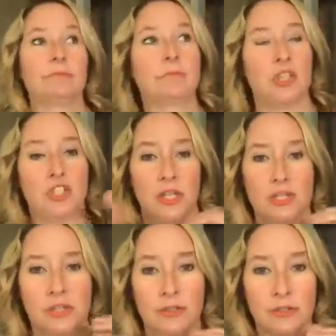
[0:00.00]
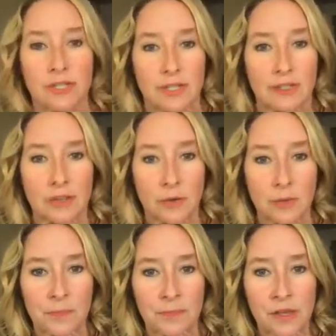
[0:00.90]
adjust to your skin
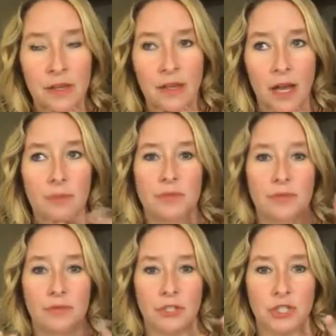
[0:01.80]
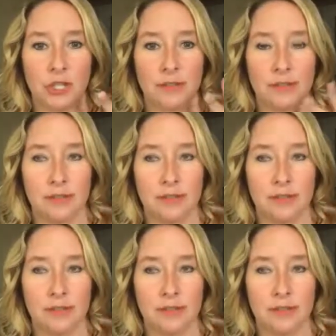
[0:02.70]
tone up to 3 shades.